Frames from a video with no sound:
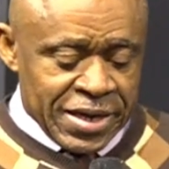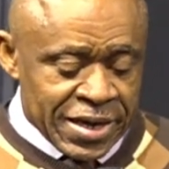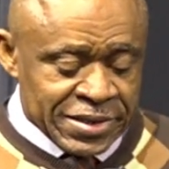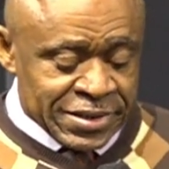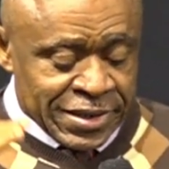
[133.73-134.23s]

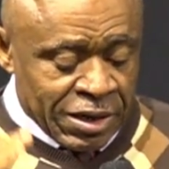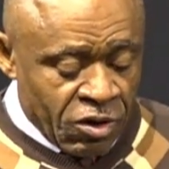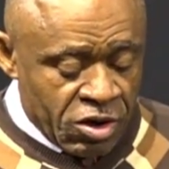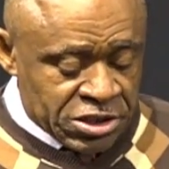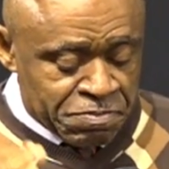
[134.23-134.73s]
It is the
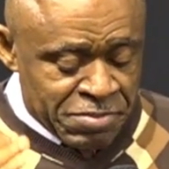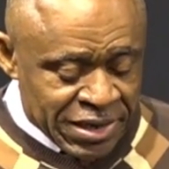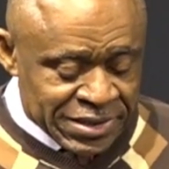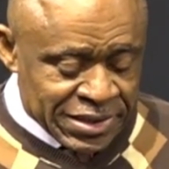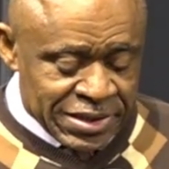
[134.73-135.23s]
Lord's
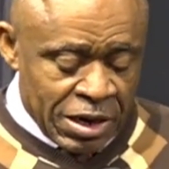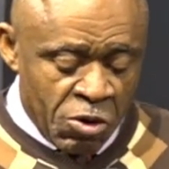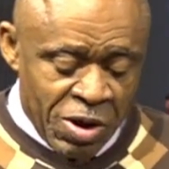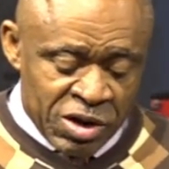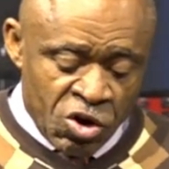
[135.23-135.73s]
mercy that
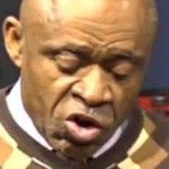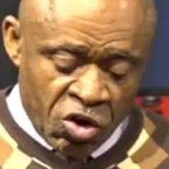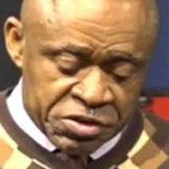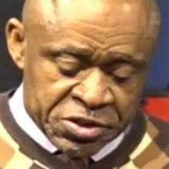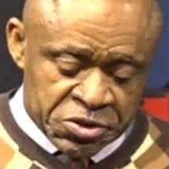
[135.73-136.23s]
we are not
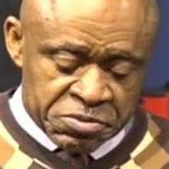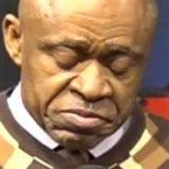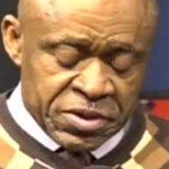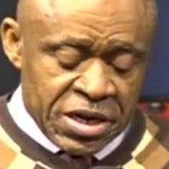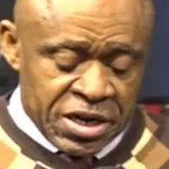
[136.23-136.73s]
consumed,